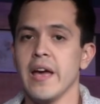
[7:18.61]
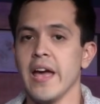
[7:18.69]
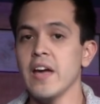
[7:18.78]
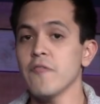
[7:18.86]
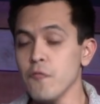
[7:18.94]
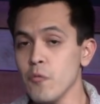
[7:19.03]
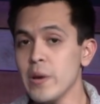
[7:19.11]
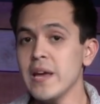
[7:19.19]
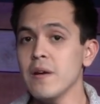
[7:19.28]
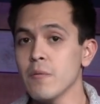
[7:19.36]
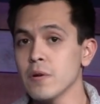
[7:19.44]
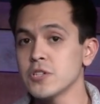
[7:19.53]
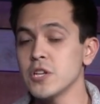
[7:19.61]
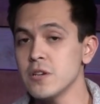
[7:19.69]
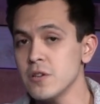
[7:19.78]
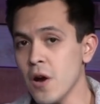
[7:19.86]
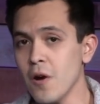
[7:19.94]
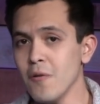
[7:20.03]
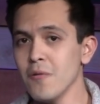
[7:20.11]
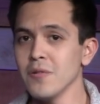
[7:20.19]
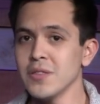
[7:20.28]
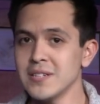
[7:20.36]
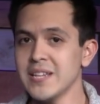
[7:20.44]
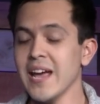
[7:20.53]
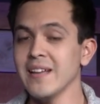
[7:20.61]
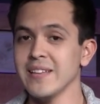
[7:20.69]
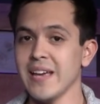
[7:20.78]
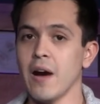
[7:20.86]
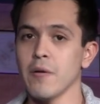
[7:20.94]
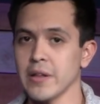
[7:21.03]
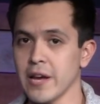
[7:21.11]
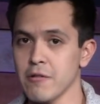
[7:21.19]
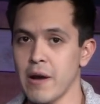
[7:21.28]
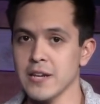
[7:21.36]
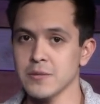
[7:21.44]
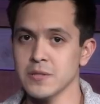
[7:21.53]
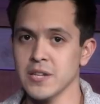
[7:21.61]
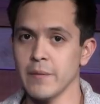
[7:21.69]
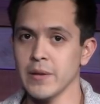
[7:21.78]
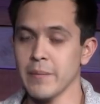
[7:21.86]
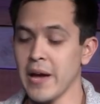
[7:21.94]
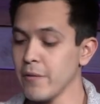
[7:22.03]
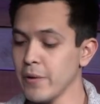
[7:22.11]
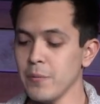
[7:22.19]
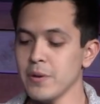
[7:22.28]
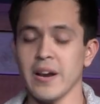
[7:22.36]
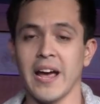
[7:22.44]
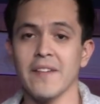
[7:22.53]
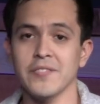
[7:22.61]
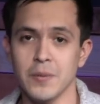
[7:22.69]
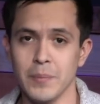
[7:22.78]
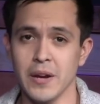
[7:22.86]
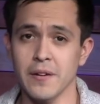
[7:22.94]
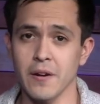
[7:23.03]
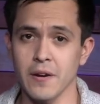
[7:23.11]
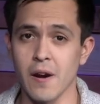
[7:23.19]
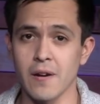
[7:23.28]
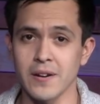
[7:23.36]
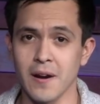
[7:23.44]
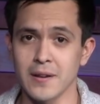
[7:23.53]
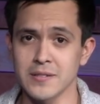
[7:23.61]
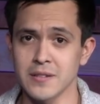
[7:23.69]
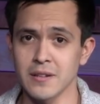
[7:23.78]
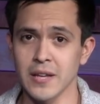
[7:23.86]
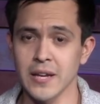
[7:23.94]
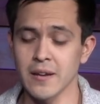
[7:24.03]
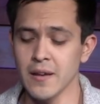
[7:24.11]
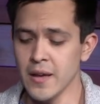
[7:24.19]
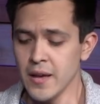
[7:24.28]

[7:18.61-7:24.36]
If we were to know the day and the hour that Christ was coming back, we wouldn't have to be on our guard constantly.